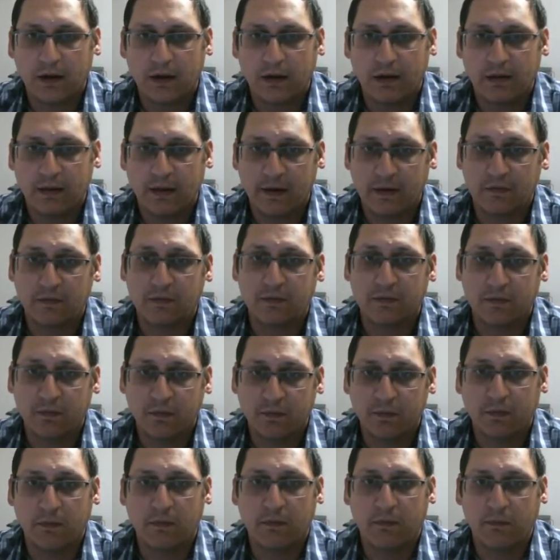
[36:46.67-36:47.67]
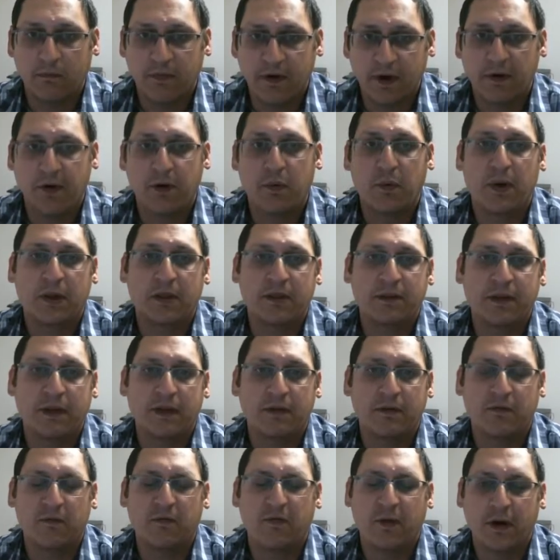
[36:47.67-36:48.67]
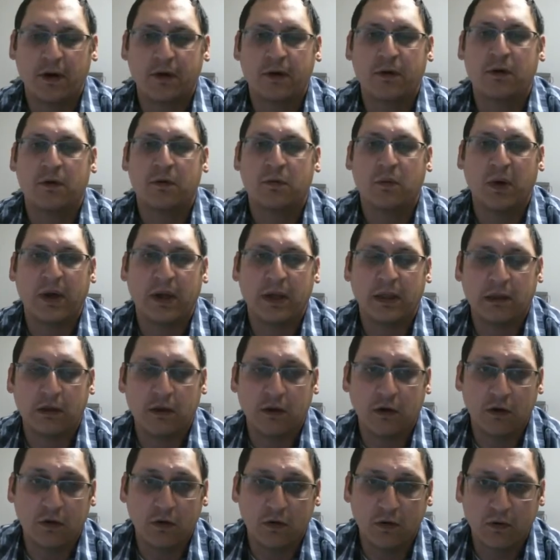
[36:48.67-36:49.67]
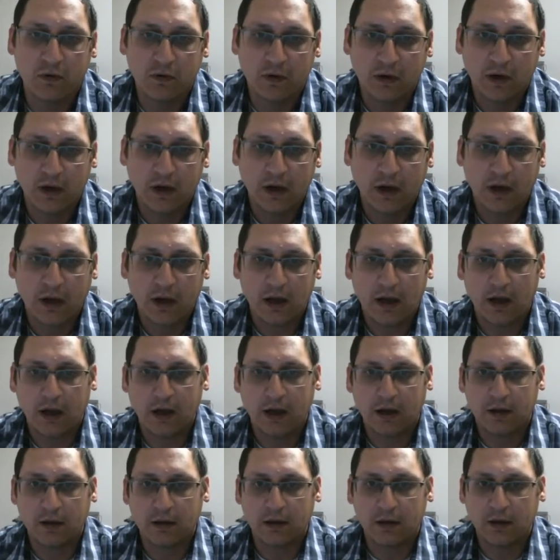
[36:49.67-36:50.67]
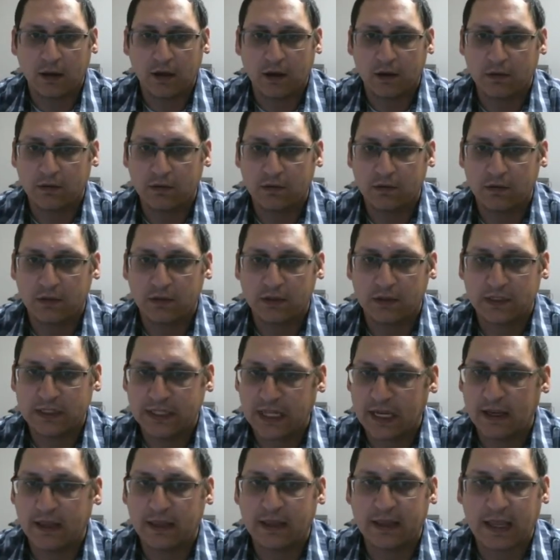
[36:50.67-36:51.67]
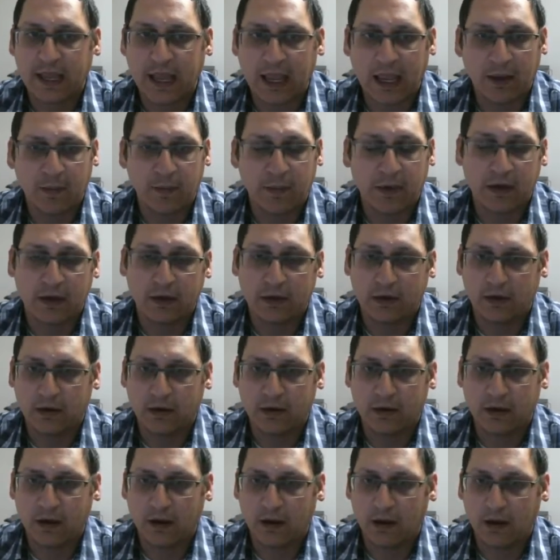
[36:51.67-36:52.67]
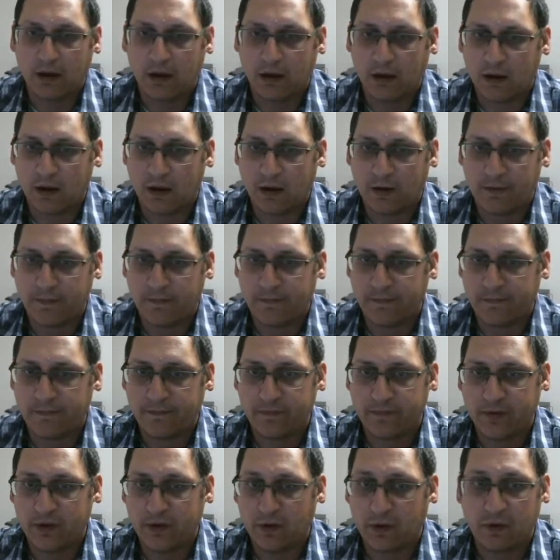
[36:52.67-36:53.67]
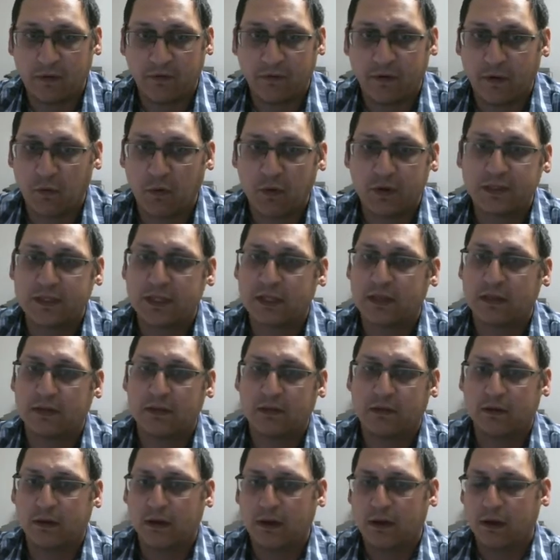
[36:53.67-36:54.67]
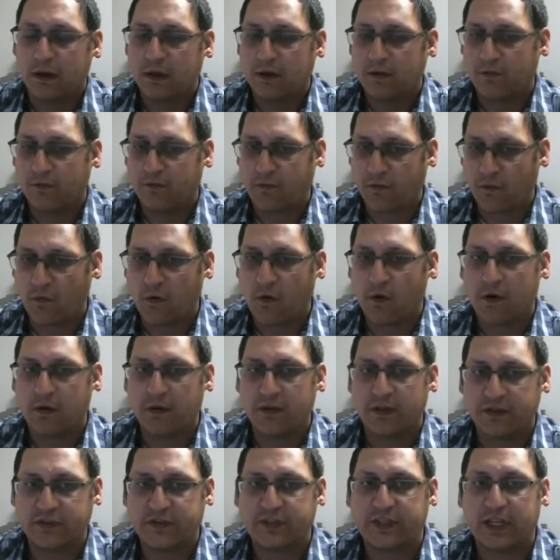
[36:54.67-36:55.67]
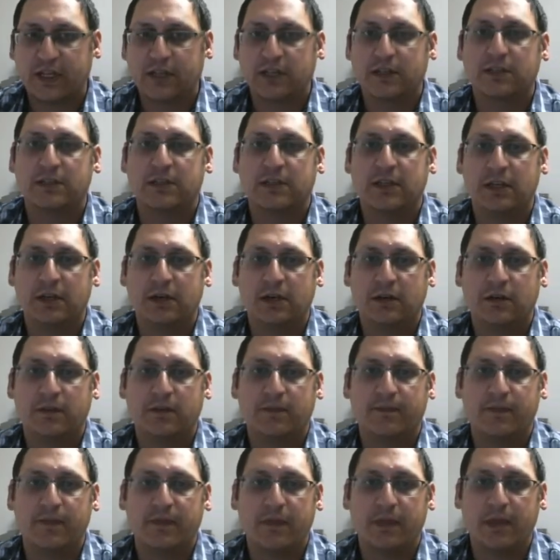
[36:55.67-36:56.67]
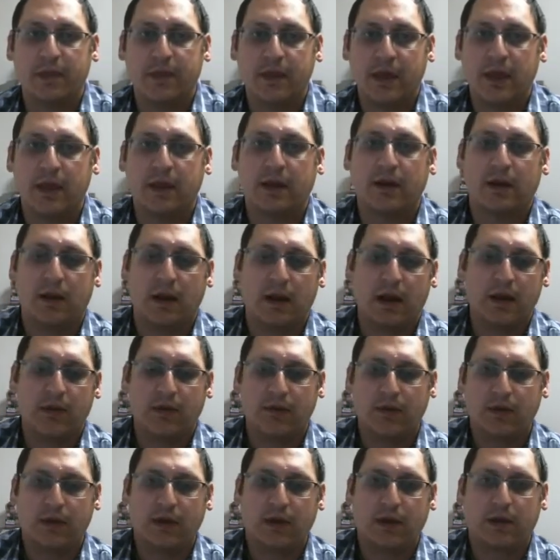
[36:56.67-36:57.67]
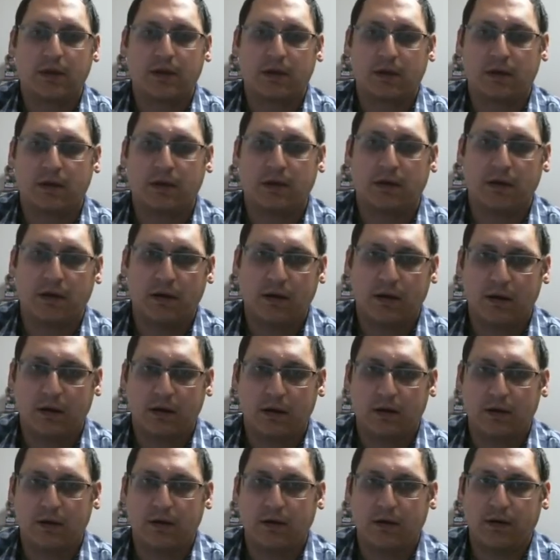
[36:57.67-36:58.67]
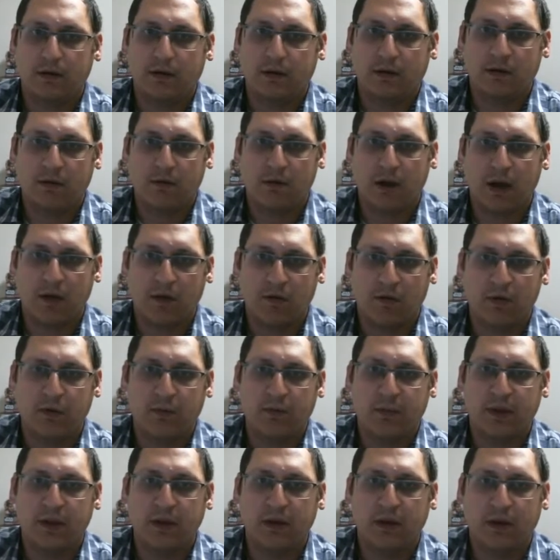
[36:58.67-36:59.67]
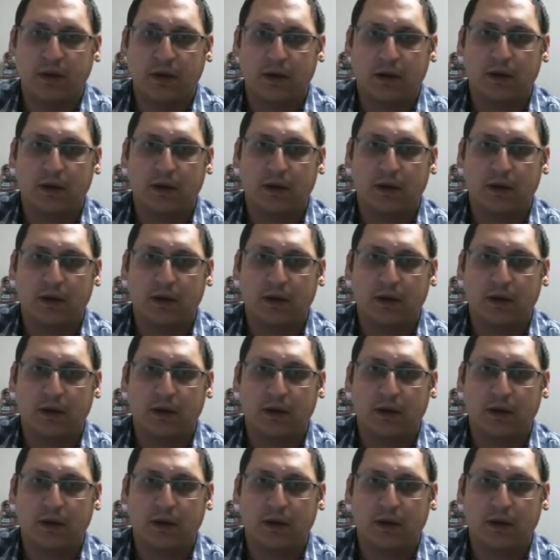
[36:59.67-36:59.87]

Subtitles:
was very well done. Very good way to, you know, stay in the game. And, you know, if it wasn't for the Celesteal, then I think, you know, I would have been